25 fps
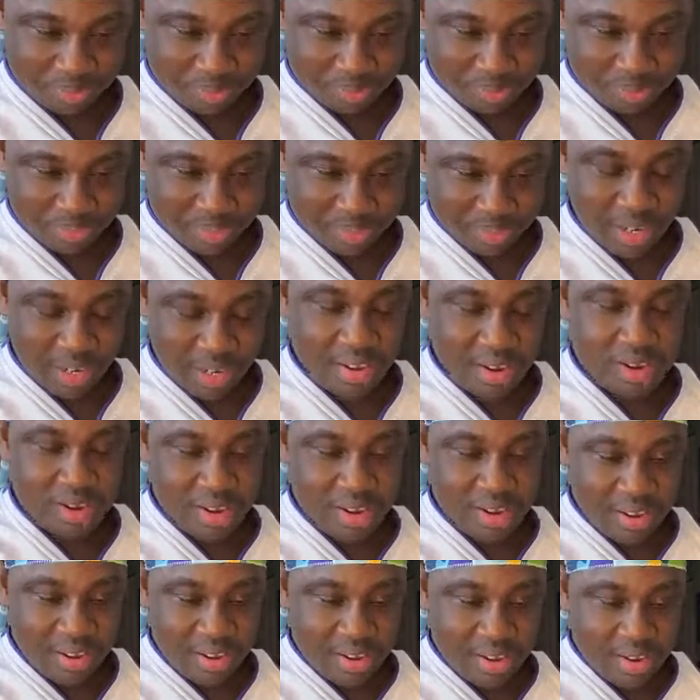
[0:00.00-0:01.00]
Anya
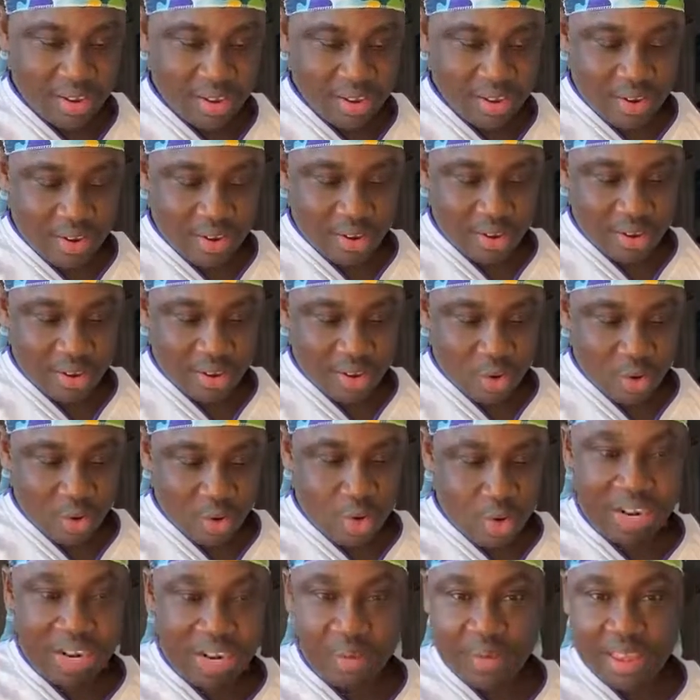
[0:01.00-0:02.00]
I don't know. Anya no
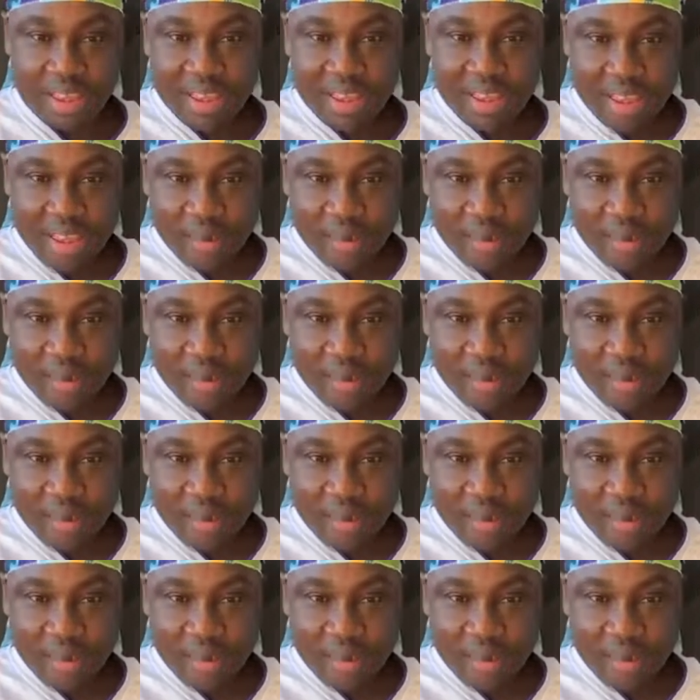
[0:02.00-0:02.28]
a.